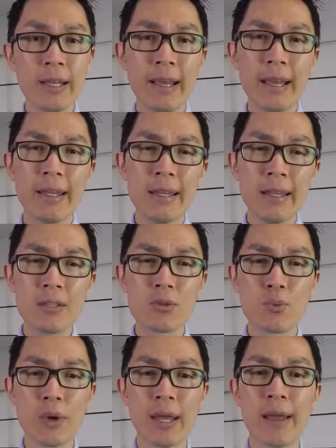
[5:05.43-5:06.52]
And it is
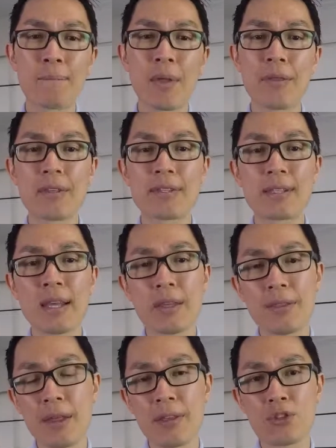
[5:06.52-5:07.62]
rare that
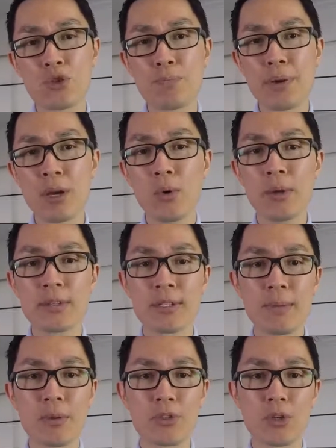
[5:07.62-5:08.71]
the superior
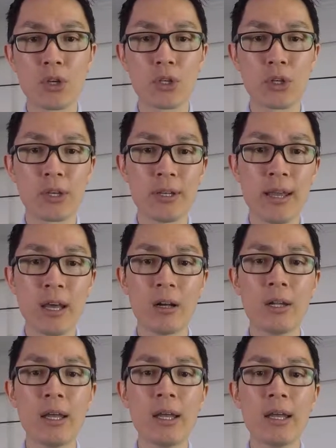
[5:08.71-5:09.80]
semicircular
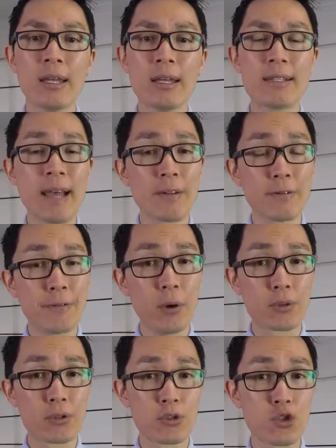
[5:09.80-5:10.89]
canal is at
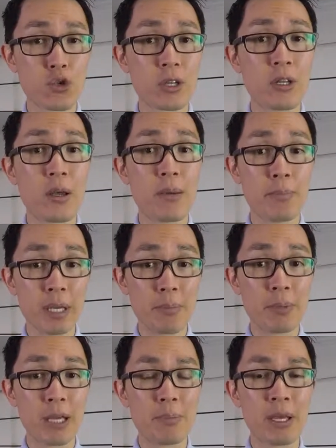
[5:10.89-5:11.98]
fault during
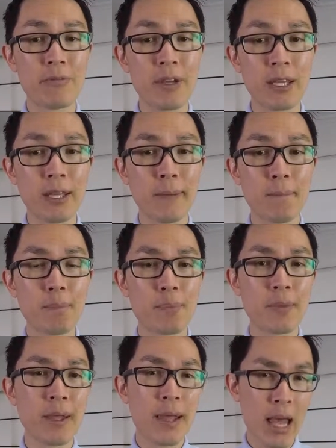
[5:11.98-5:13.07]
BPPV.
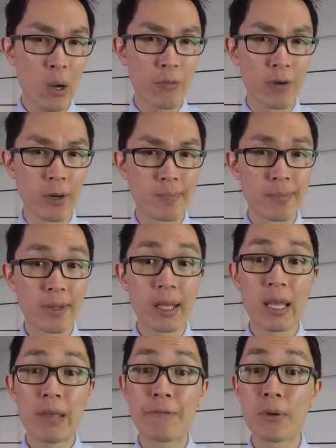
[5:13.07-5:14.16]
However,
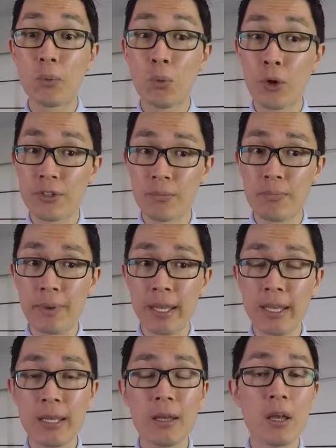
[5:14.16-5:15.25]
if it were to
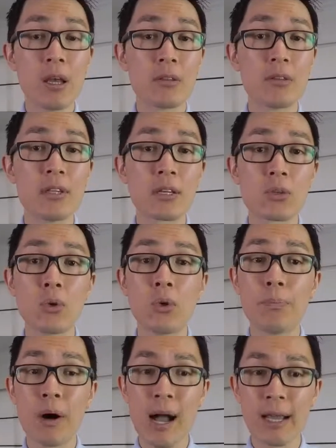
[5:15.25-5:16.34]
be, the
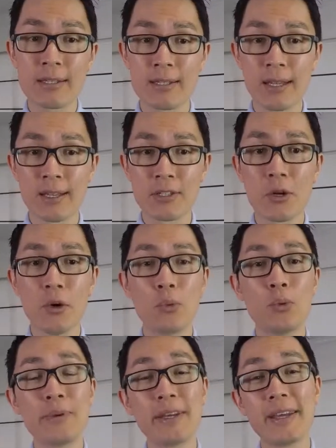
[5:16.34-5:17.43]
Dixhall-Pikes test
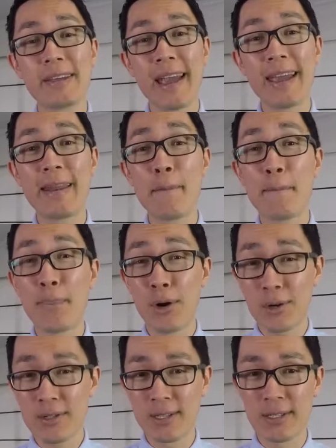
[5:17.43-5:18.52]
would be again
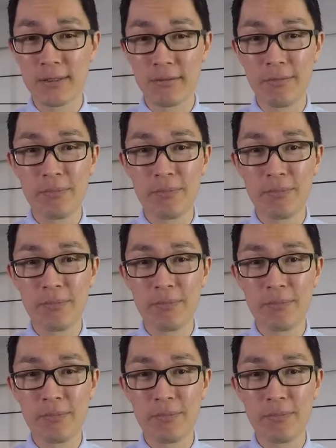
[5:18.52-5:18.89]
positive,